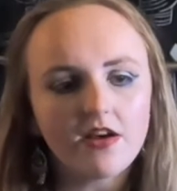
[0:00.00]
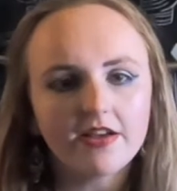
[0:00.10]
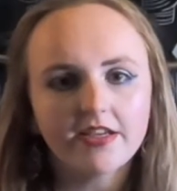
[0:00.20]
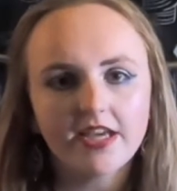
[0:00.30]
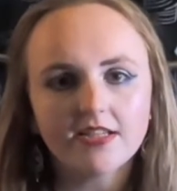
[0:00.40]

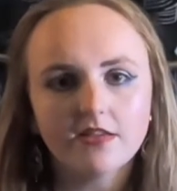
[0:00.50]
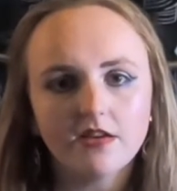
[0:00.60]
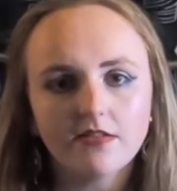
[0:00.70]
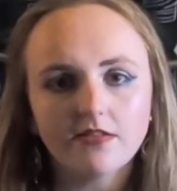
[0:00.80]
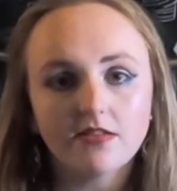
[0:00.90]
can get it
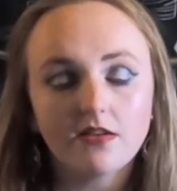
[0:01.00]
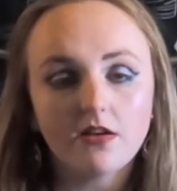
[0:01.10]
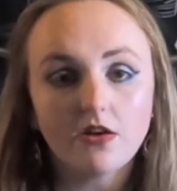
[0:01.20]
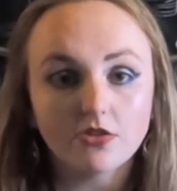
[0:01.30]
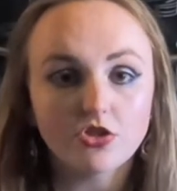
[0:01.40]

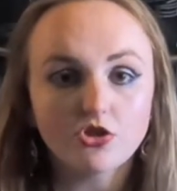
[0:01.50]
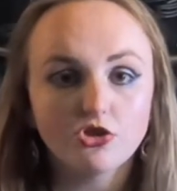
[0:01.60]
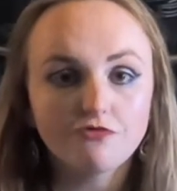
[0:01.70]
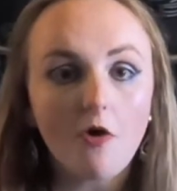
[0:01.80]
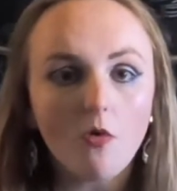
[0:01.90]
under
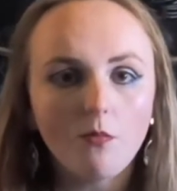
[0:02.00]
control.